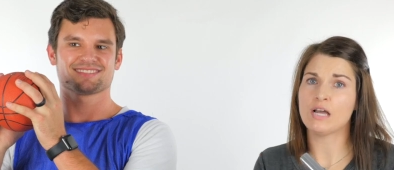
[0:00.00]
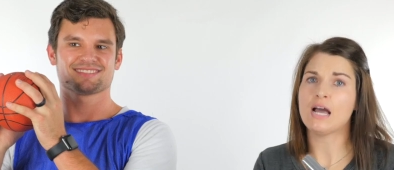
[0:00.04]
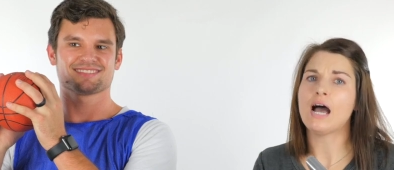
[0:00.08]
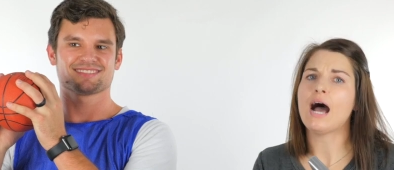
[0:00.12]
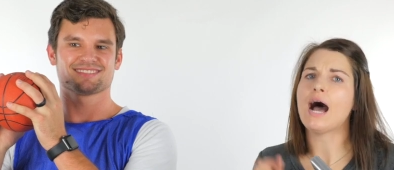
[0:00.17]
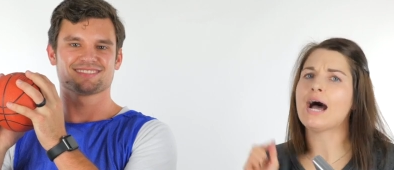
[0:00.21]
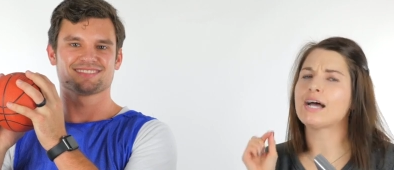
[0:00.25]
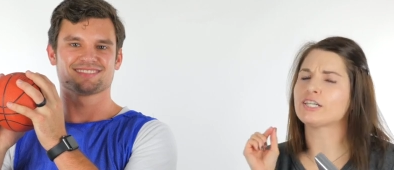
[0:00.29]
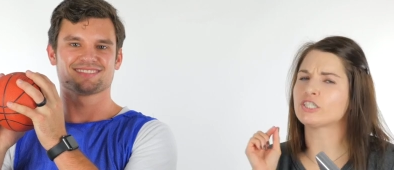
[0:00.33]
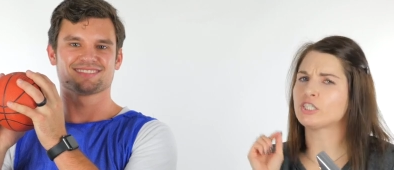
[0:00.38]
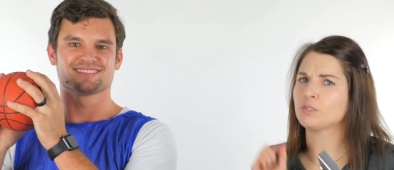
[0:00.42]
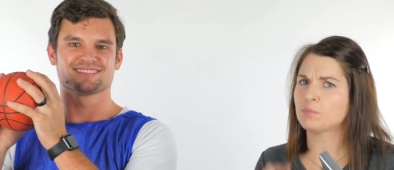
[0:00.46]

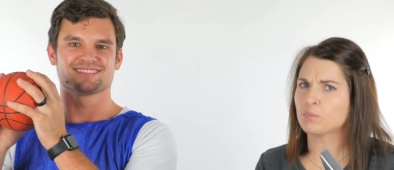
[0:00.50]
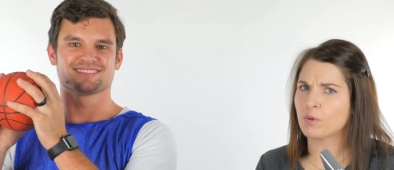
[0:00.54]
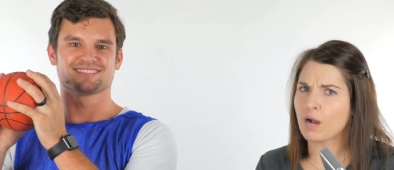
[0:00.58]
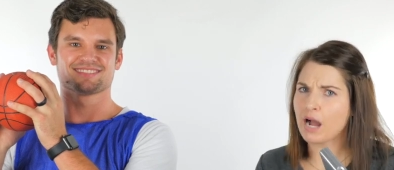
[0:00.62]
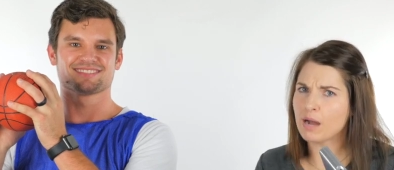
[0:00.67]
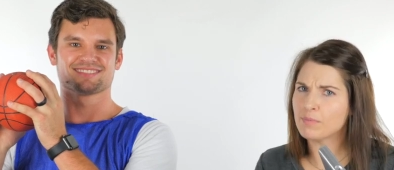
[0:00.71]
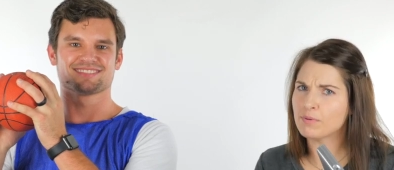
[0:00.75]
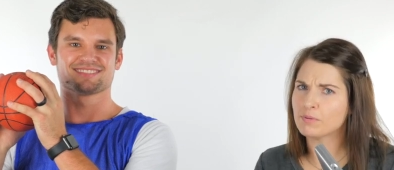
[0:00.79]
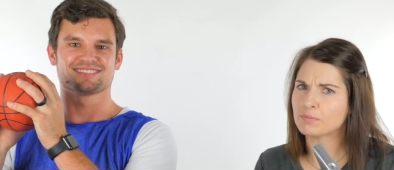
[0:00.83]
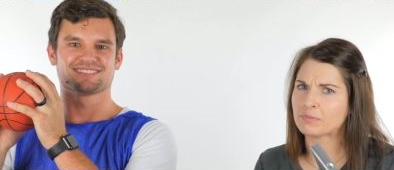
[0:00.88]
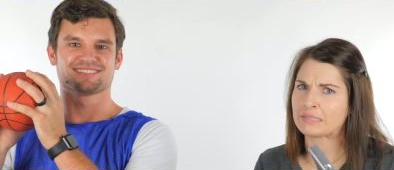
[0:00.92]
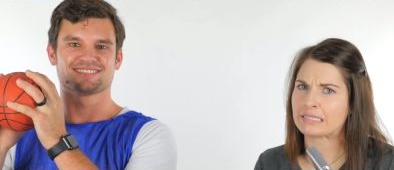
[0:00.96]
Speaker 1: I should
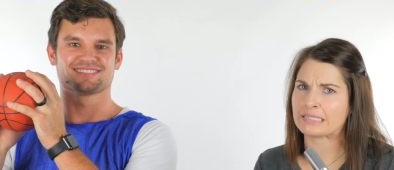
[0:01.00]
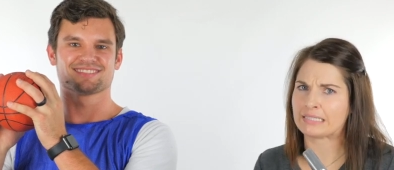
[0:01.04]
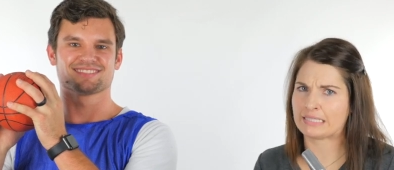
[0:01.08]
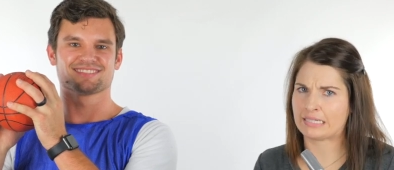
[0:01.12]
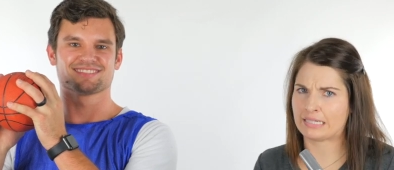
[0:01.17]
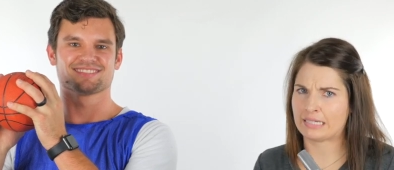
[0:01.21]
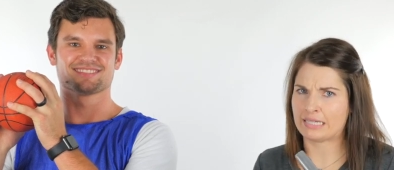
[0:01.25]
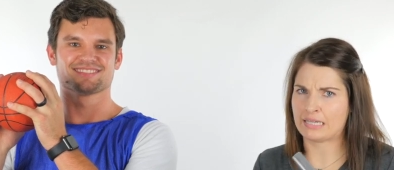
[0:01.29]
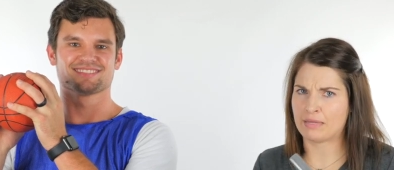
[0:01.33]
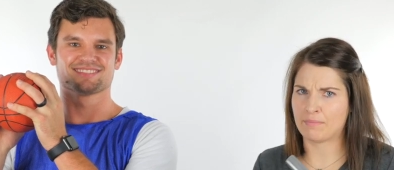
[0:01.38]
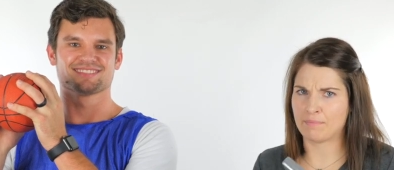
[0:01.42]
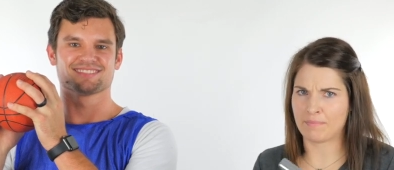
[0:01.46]
probably
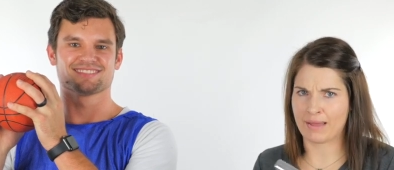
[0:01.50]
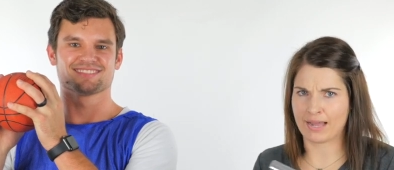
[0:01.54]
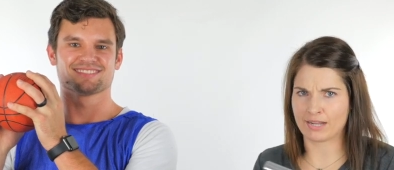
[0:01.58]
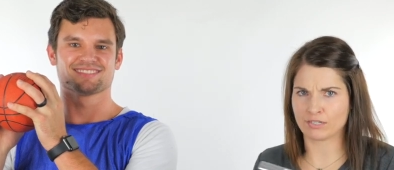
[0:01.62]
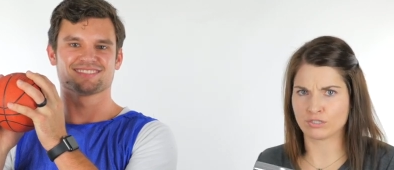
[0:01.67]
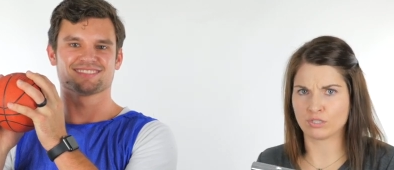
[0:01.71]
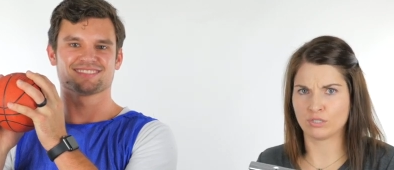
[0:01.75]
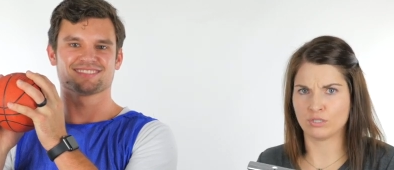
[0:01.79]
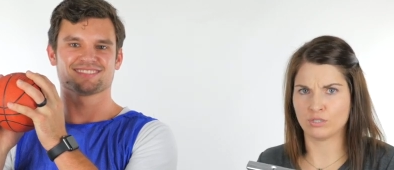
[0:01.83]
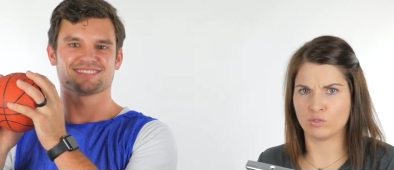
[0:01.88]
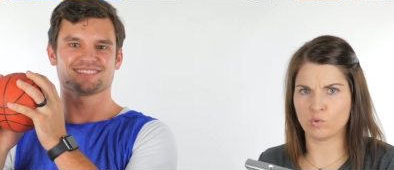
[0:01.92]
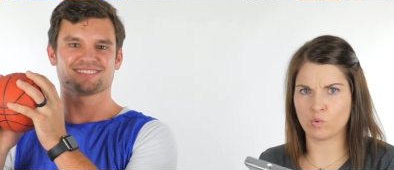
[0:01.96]
get him back
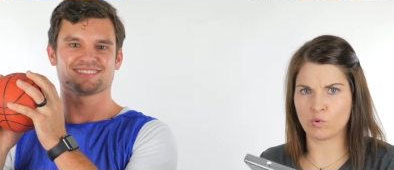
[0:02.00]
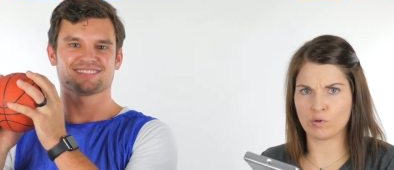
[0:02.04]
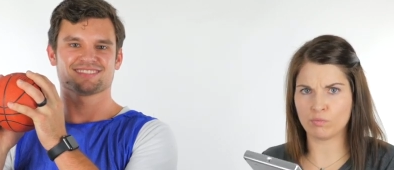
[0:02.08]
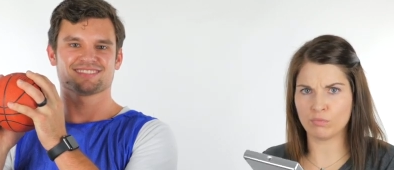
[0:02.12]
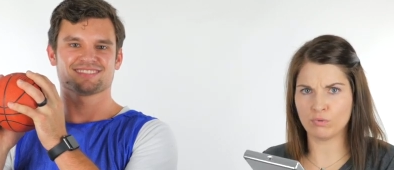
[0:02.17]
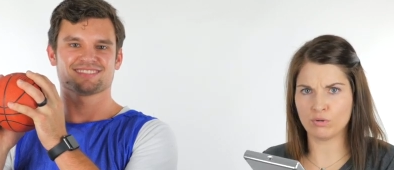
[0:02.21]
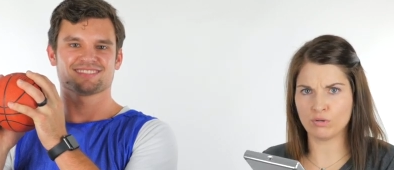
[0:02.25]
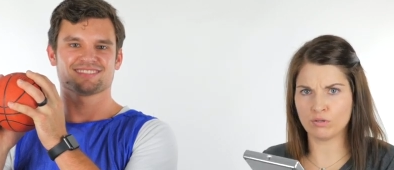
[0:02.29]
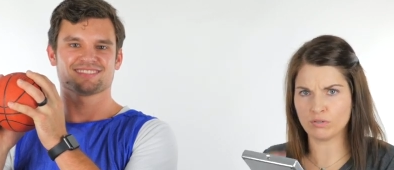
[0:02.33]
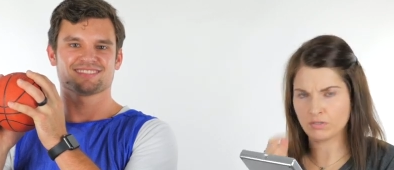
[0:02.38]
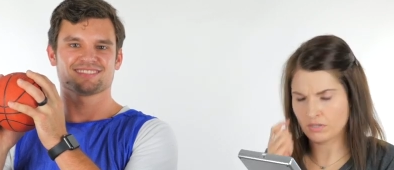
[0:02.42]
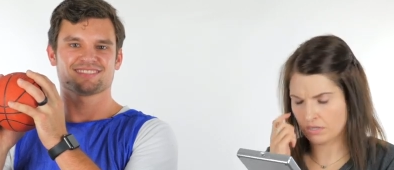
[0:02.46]
to normal.